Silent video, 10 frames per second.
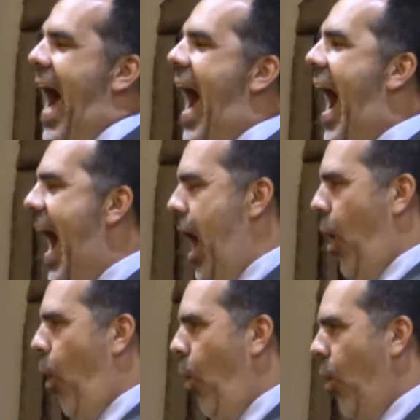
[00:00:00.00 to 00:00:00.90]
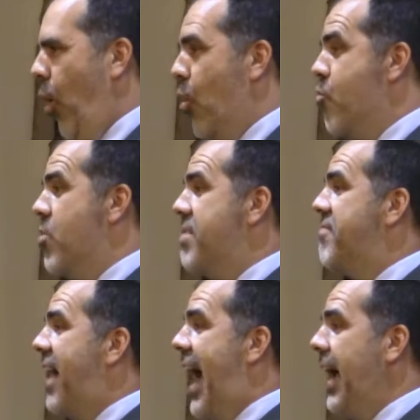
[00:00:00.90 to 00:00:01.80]
how
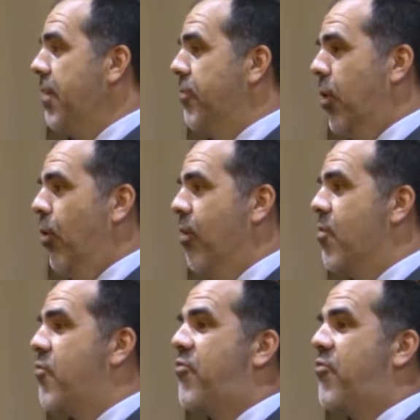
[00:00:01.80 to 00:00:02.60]
revival